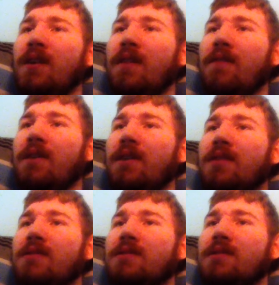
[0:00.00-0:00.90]
of
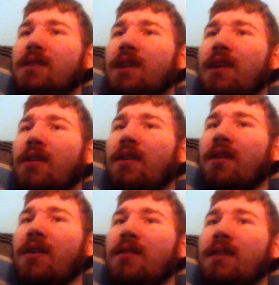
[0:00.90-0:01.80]
the
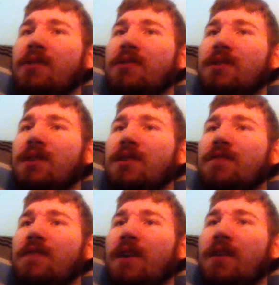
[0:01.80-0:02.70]
Sahara Desert is
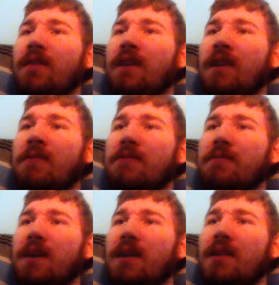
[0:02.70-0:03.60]
very venomous,
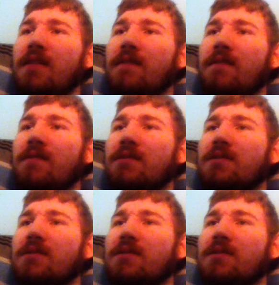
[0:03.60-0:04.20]
but its